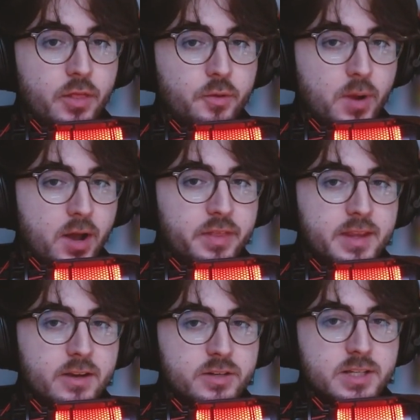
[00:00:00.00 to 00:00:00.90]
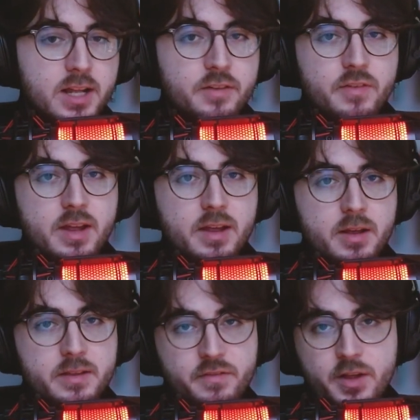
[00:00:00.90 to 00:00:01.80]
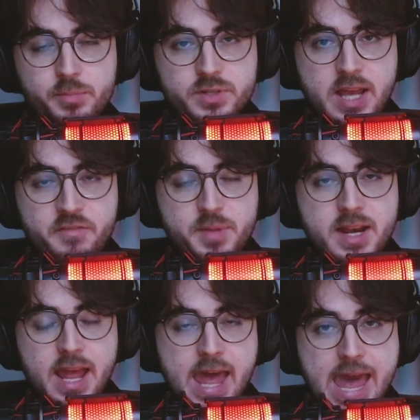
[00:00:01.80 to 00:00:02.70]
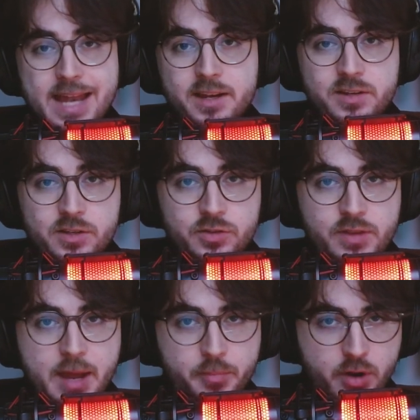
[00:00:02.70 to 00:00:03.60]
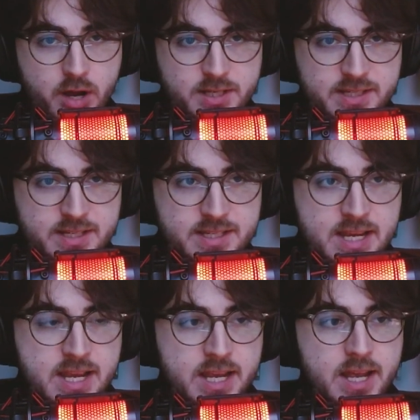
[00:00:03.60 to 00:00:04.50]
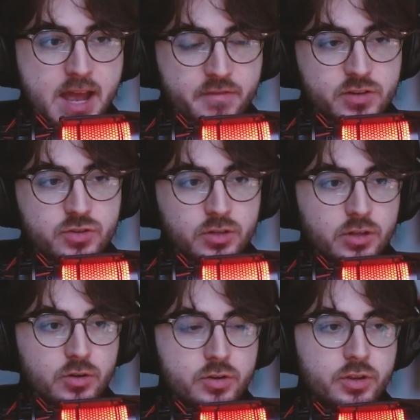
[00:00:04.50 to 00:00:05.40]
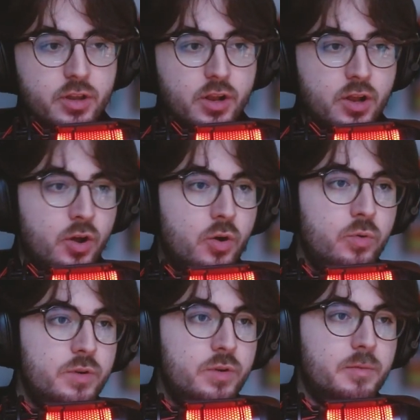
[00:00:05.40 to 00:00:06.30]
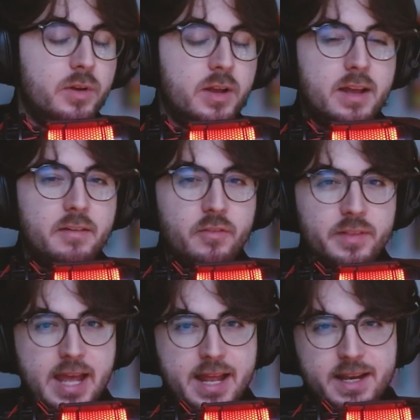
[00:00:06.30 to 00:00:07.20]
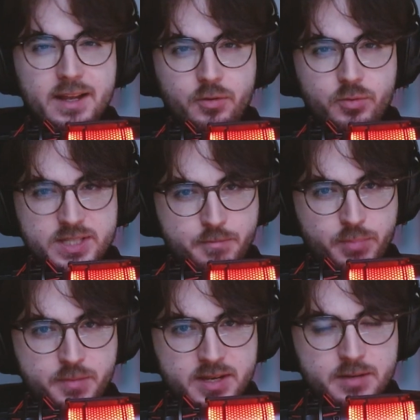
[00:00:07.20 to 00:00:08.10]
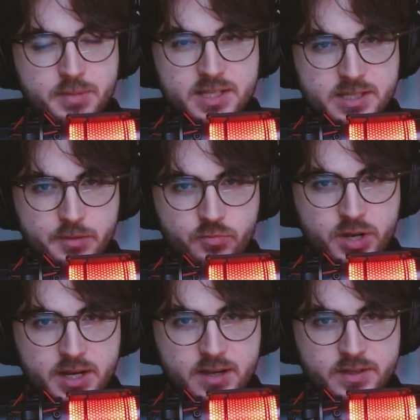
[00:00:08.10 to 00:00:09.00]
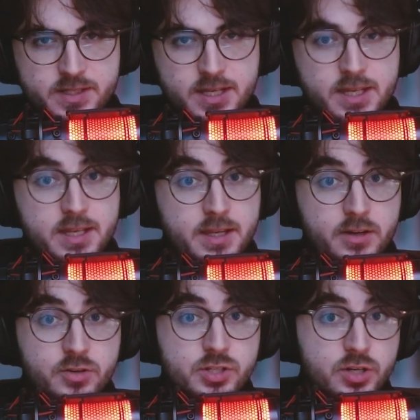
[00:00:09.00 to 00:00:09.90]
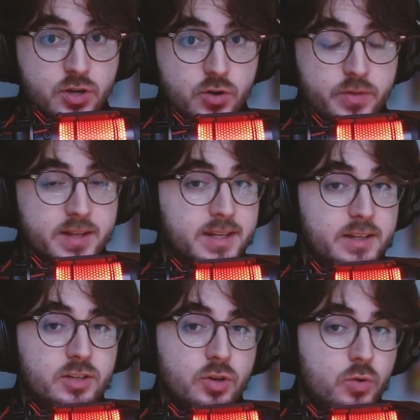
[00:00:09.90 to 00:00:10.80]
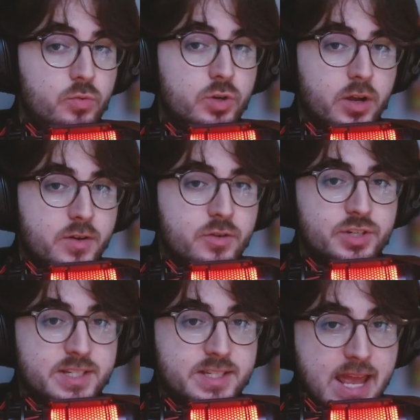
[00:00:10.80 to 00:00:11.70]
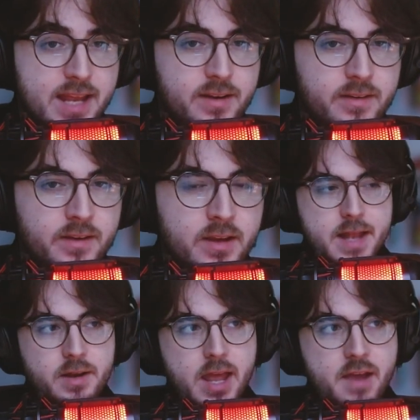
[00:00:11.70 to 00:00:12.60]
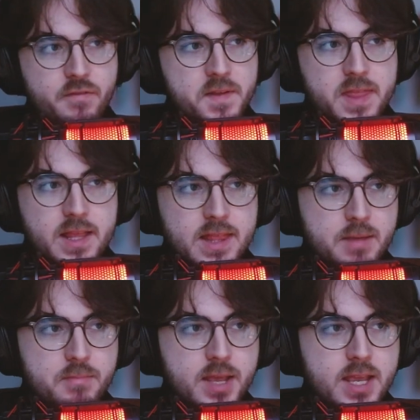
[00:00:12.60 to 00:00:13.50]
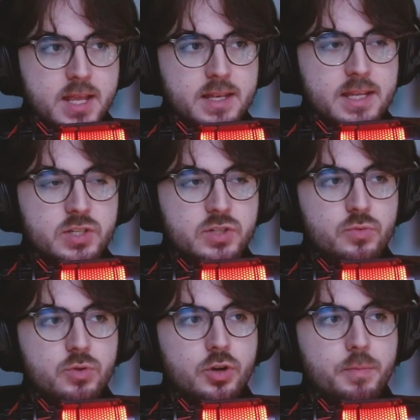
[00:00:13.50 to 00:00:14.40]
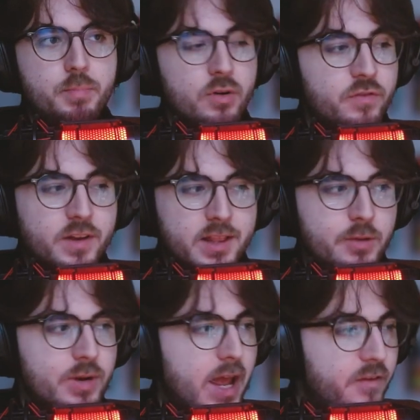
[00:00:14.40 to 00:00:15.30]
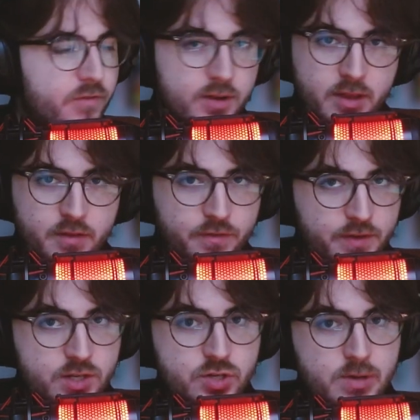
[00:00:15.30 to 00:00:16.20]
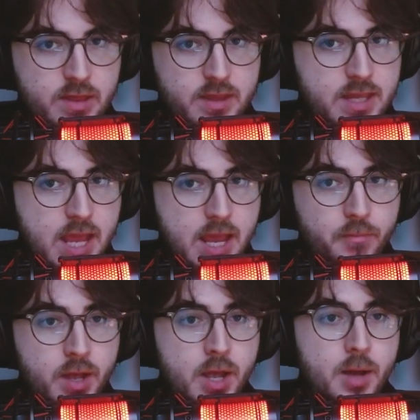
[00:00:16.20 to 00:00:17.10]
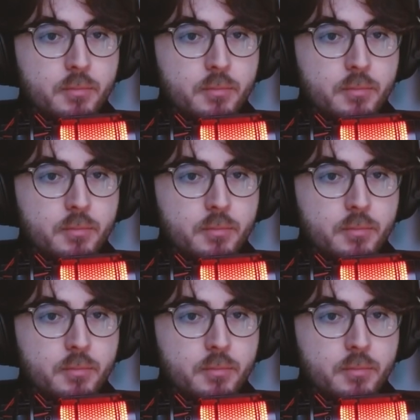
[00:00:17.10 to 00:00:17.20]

throughout the years, a lot of developers have been added to that process, having to learn the code that was implemented by someone else years ago that they don't understand. And everything they make needs to work perfectly with every other feature in the game